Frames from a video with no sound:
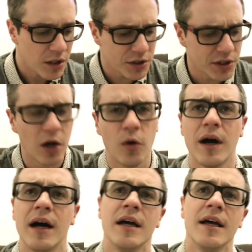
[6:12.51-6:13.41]
So
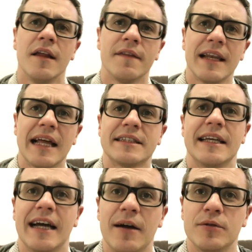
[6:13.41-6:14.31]
uh, the last
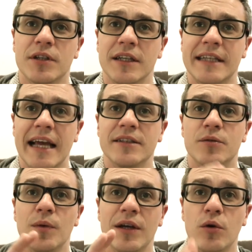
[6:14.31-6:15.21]
thing I was going to say
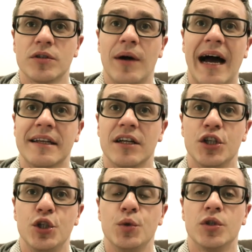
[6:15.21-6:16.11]
is we also had a
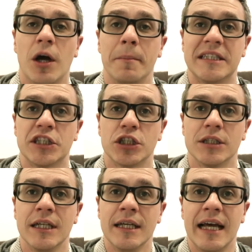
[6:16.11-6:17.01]
huge
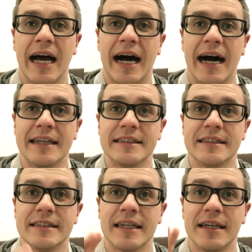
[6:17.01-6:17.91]
competition,
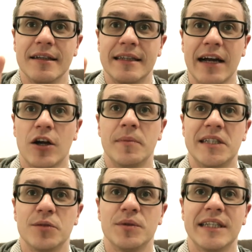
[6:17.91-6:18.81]
and uh, that
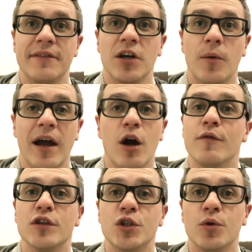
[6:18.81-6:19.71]
competition was giving away
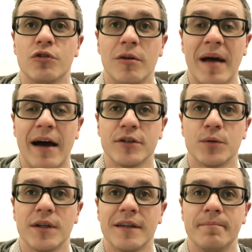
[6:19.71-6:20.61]
over two hundred pounds
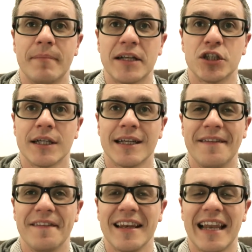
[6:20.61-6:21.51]
worth of magic
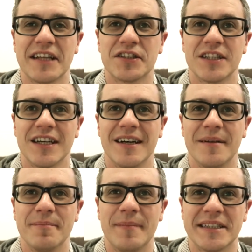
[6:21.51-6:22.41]
in the last
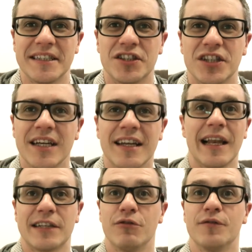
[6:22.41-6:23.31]
uh, message, the
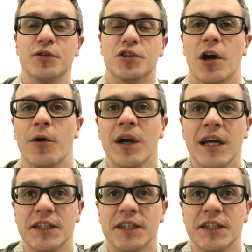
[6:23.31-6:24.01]
last review show.